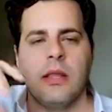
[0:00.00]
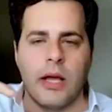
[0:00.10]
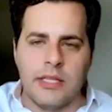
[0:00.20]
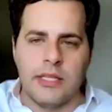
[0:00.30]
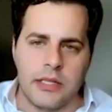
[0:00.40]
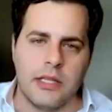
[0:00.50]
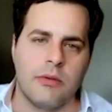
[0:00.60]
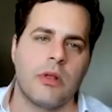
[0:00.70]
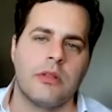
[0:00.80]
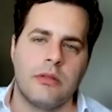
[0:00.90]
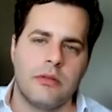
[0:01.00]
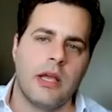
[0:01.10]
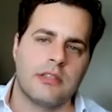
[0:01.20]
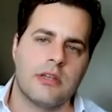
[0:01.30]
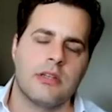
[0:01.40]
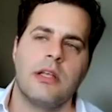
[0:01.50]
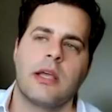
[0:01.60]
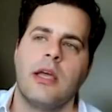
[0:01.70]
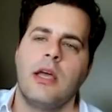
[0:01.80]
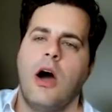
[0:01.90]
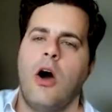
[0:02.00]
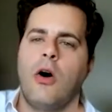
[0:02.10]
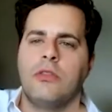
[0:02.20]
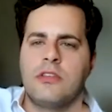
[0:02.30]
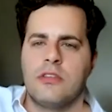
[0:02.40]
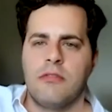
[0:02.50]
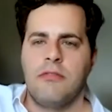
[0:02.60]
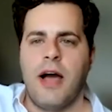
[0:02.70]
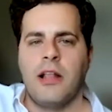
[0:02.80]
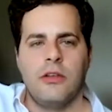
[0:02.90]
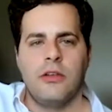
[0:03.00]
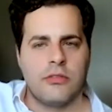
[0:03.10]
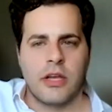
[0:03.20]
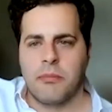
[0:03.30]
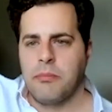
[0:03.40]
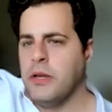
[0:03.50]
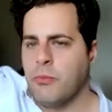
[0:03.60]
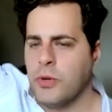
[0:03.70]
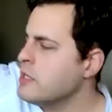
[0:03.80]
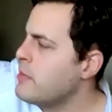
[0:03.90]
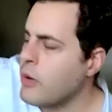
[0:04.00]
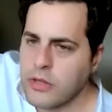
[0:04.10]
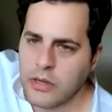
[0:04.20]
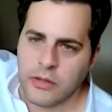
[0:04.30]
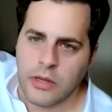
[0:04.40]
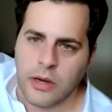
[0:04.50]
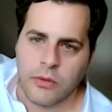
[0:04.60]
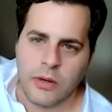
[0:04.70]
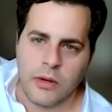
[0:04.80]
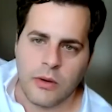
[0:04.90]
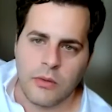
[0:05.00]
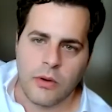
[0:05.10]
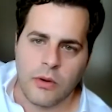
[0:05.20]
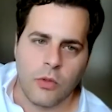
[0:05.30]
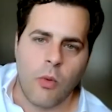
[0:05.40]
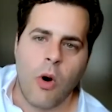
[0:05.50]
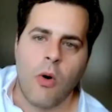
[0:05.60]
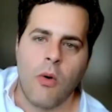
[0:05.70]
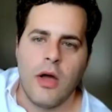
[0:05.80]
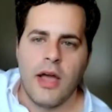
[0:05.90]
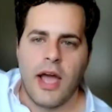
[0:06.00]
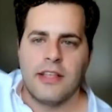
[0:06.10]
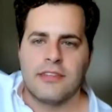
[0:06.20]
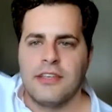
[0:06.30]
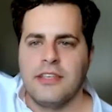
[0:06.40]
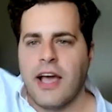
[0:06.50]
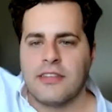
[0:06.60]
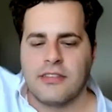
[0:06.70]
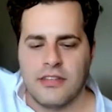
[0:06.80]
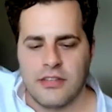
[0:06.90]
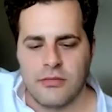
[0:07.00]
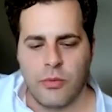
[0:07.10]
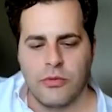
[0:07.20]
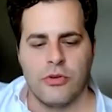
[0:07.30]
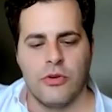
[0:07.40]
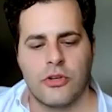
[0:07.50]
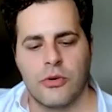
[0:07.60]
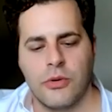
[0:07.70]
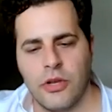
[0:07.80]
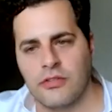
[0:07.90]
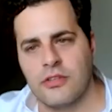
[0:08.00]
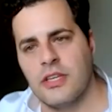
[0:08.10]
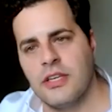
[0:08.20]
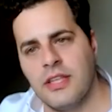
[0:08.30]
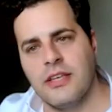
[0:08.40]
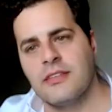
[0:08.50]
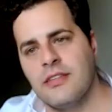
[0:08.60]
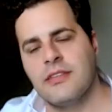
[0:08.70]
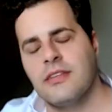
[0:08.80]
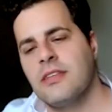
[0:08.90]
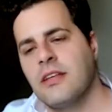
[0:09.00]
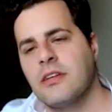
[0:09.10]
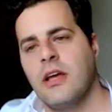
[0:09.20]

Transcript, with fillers: internally rather than externally like oh this is the values like print them out on a, on a, on a, on a, wall and then say yes this is what we do curiosity this this etc